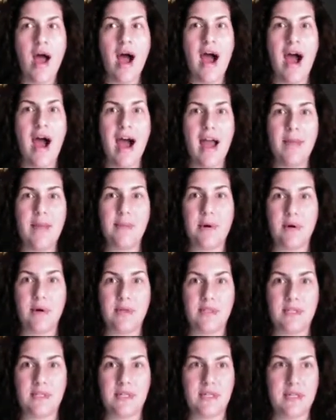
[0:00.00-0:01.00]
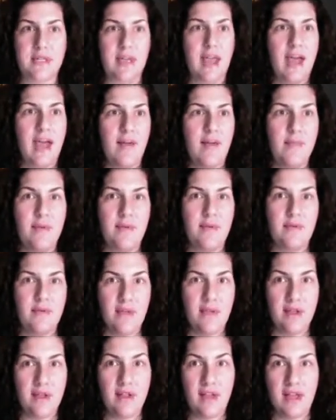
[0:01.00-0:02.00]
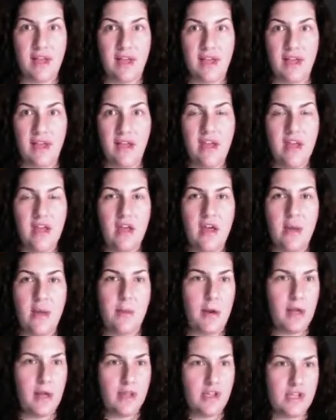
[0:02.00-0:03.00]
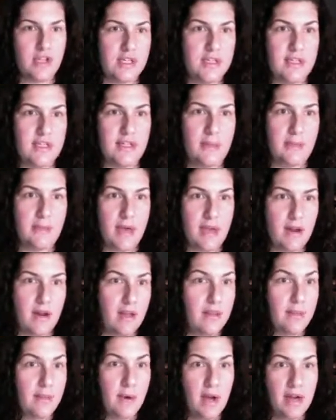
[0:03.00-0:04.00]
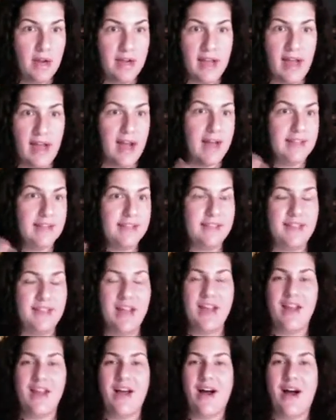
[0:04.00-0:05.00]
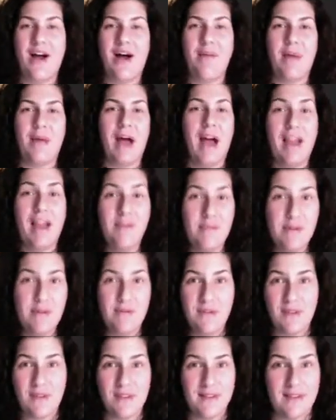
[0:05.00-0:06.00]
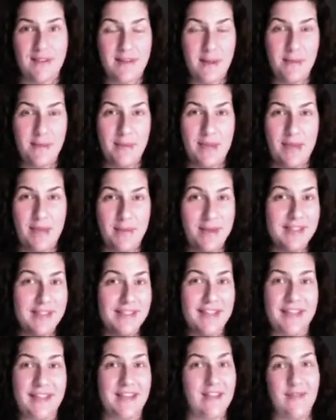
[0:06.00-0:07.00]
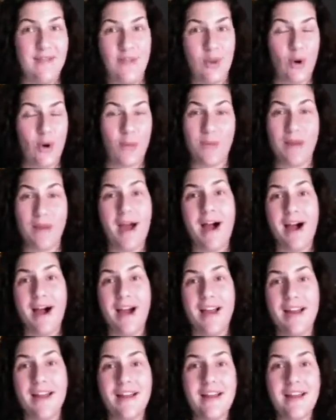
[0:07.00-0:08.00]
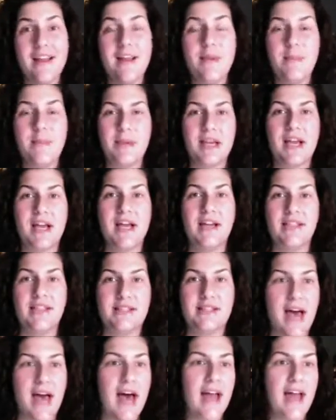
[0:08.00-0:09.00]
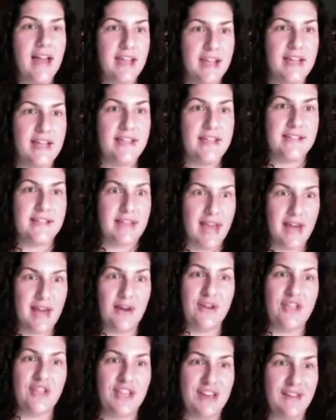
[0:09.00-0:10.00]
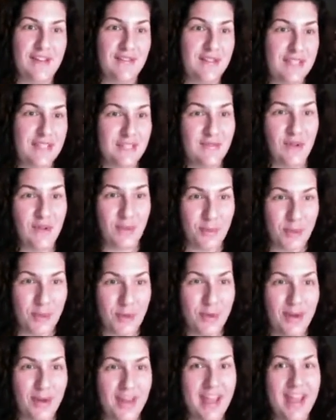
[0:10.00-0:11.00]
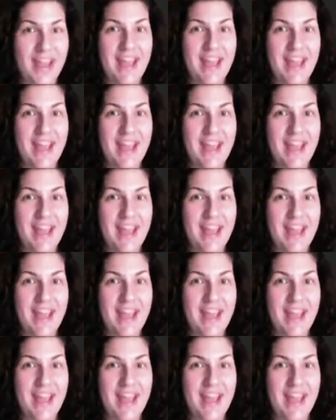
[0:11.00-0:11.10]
I personally have been feeling, apologies to the men on the broadcast, I've been feeling like I'm PMSing even though I'm not, because that is the energy of this full moon.